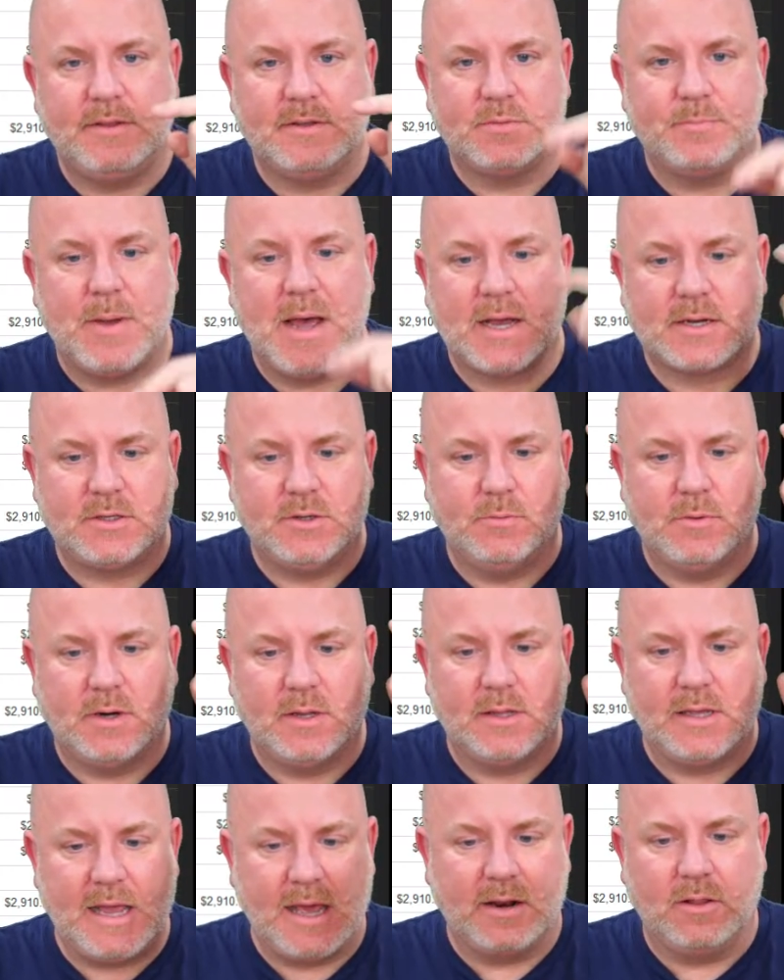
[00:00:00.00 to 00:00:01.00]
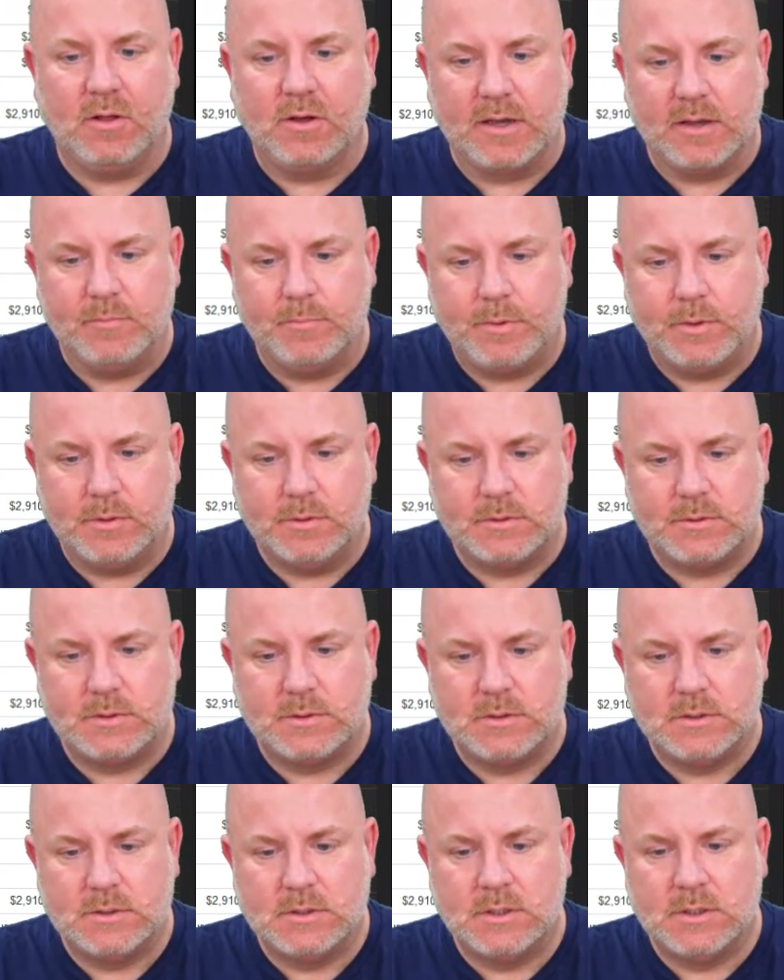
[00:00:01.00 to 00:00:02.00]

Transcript: this back to one of the analog inputs